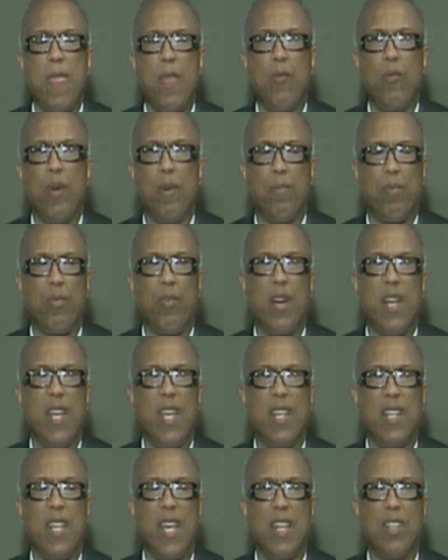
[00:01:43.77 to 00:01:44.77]
We're
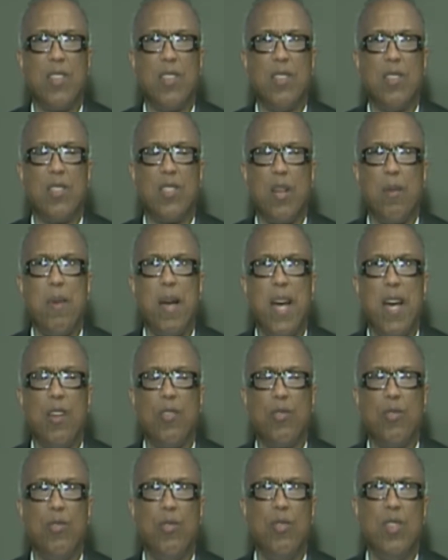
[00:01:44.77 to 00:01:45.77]
praying that
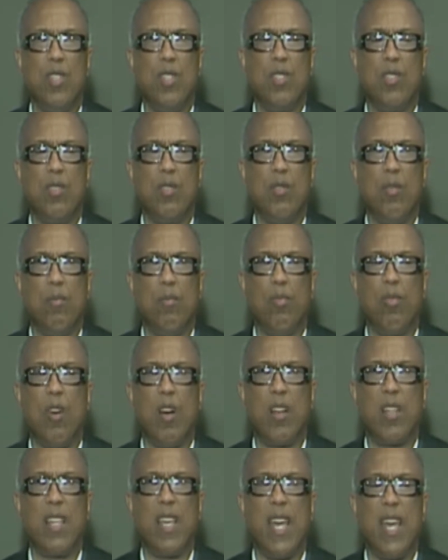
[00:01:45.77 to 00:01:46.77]
somehow through this
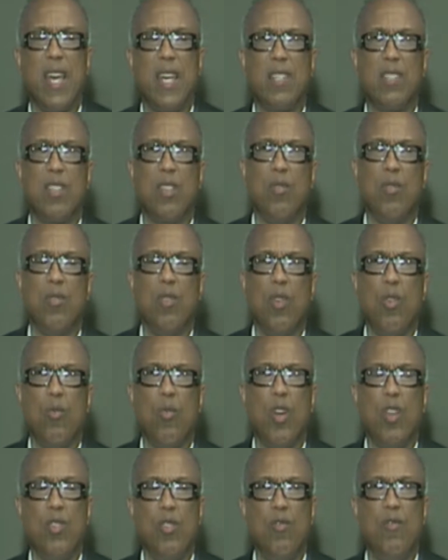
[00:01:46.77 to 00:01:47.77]
broadcast and
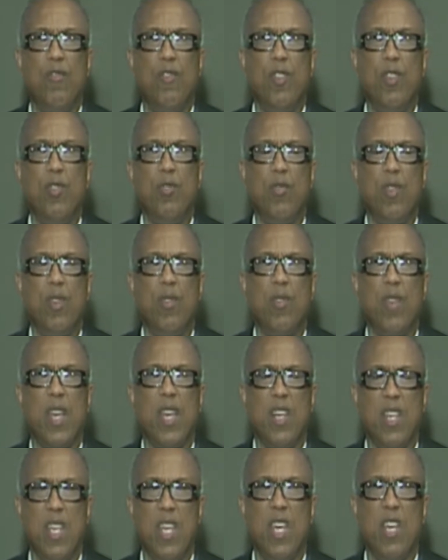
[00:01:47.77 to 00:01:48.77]
what you view
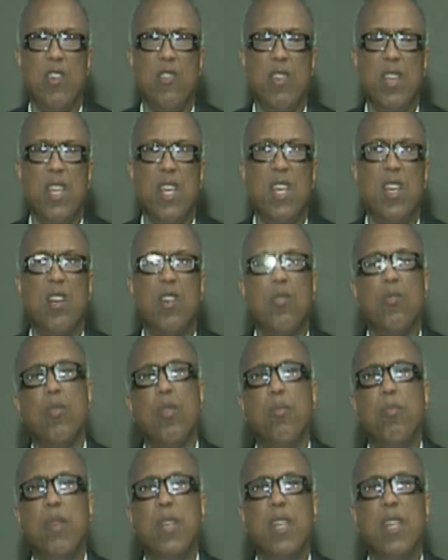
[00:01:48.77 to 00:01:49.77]
and hear here
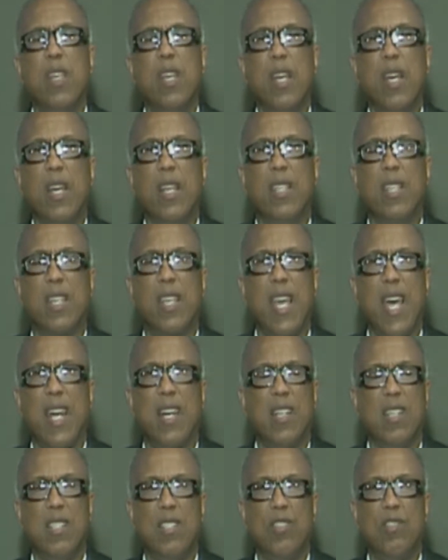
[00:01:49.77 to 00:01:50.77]
will be the
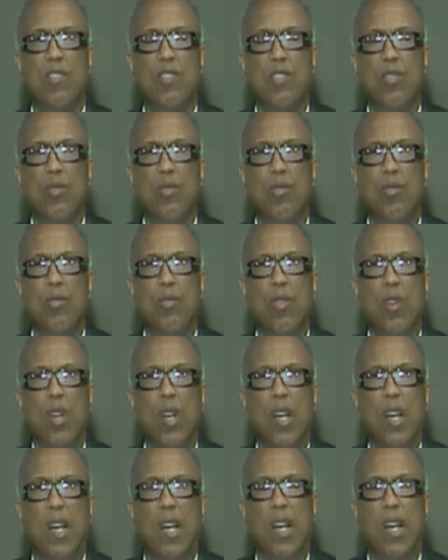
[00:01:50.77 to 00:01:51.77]
catalyst to
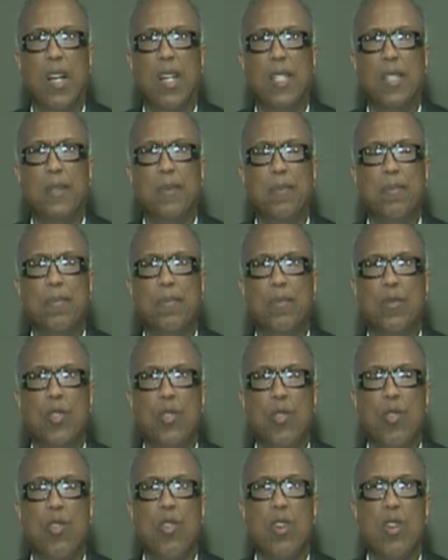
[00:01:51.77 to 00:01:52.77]

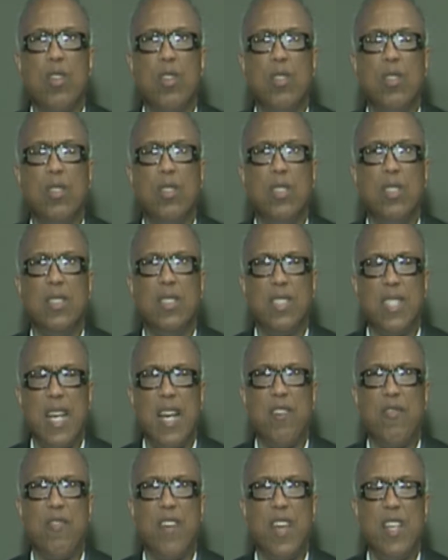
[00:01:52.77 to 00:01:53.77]
your
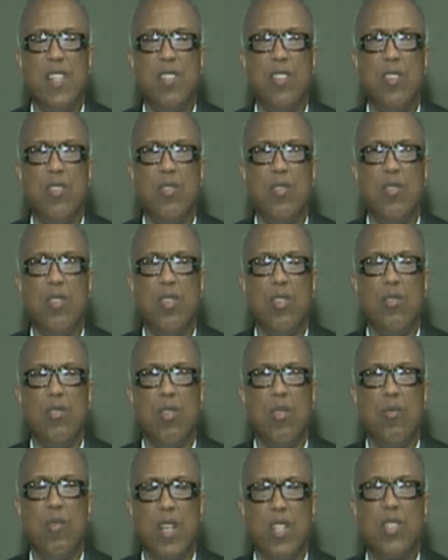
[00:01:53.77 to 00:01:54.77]
salvation,
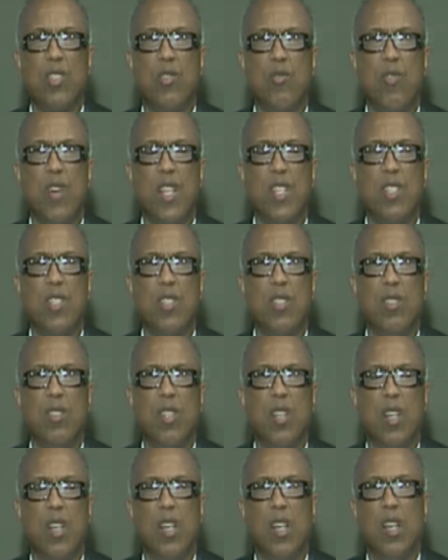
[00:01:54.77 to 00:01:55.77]
your restoration
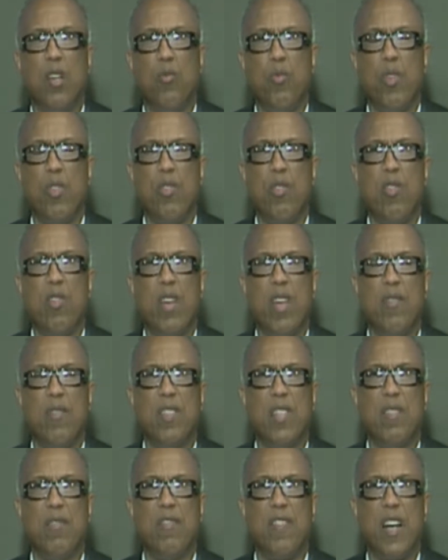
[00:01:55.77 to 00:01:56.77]
with your
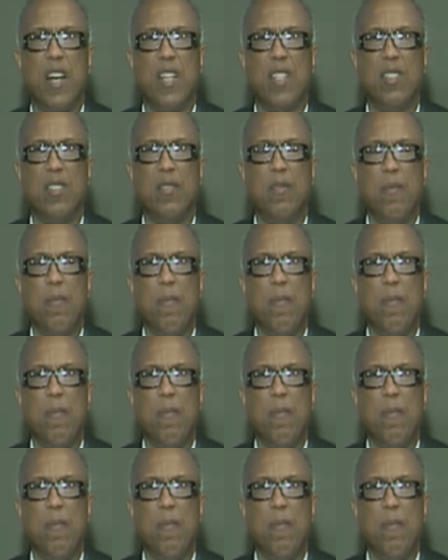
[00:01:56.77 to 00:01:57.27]
Heavenly Father.